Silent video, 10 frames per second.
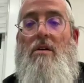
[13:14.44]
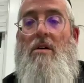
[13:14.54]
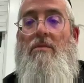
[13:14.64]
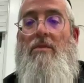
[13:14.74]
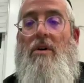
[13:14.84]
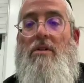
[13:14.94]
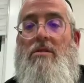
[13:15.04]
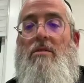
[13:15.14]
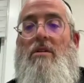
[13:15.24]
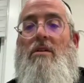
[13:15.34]
You're
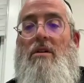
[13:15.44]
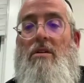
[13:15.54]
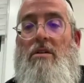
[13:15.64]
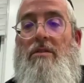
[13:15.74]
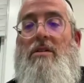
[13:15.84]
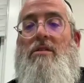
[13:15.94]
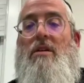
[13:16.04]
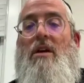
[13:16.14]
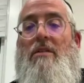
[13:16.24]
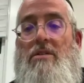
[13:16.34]
not
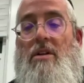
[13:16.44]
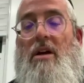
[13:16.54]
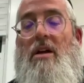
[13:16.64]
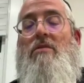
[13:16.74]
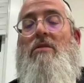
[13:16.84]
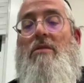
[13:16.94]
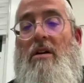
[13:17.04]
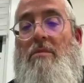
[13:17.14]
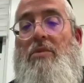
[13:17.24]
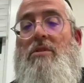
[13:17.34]
even
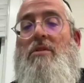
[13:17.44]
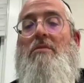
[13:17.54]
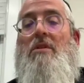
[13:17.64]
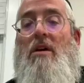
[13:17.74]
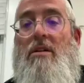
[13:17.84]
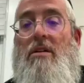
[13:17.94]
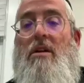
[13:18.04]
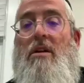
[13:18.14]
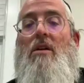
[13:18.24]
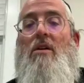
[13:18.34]
allowed to put something on it.
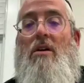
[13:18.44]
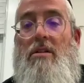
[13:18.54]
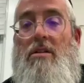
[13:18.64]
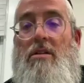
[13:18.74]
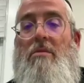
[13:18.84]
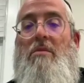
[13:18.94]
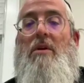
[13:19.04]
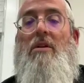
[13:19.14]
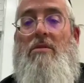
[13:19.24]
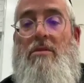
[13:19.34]
Or
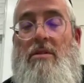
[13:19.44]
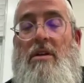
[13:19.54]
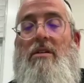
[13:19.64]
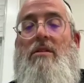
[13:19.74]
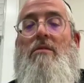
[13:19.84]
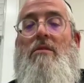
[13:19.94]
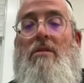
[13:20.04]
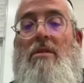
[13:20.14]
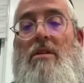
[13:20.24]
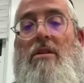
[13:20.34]
to take
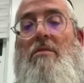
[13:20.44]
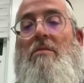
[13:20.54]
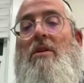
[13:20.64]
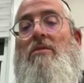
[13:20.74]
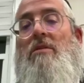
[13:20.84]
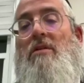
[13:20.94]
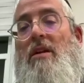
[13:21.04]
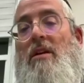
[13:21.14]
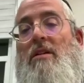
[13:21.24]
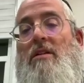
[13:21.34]

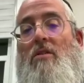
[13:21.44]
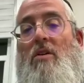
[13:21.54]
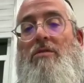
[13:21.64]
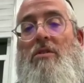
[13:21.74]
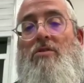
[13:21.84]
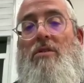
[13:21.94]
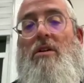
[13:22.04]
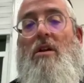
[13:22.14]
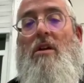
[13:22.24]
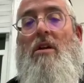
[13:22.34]
anything off the
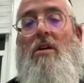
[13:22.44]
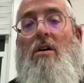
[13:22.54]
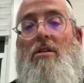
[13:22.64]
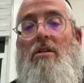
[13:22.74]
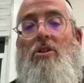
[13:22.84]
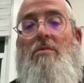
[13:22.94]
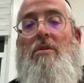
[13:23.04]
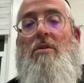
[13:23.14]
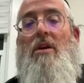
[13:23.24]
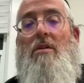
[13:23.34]
tree. Or
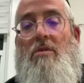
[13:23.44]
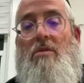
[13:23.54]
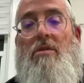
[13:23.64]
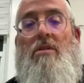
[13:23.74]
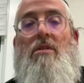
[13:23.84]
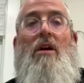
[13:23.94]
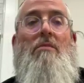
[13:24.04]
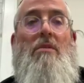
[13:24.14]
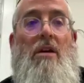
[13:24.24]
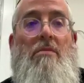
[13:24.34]
to
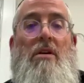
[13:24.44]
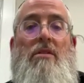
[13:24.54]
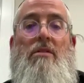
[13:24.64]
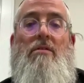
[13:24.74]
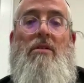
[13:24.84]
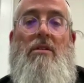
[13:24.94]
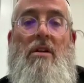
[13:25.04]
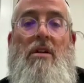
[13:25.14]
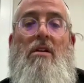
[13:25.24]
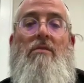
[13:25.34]
tie a behema onto it.
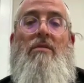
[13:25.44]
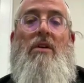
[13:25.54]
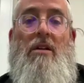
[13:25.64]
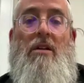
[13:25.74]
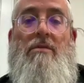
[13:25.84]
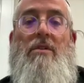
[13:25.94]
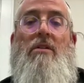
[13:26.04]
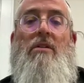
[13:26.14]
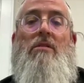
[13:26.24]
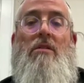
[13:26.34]

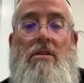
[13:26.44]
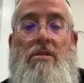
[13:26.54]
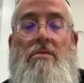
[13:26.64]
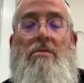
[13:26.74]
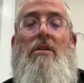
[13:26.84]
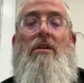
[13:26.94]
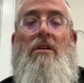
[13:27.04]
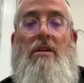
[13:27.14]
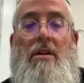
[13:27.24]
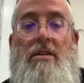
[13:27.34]

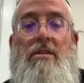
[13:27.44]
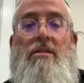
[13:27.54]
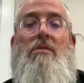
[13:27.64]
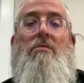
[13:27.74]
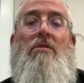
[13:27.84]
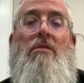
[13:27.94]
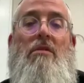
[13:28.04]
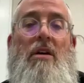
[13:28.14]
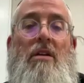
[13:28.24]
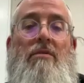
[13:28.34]
And anything similar
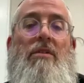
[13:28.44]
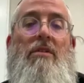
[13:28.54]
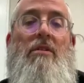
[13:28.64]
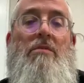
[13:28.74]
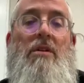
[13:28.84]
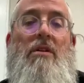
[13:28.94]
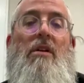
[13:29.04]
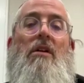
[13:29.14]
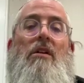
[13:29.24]
to that. You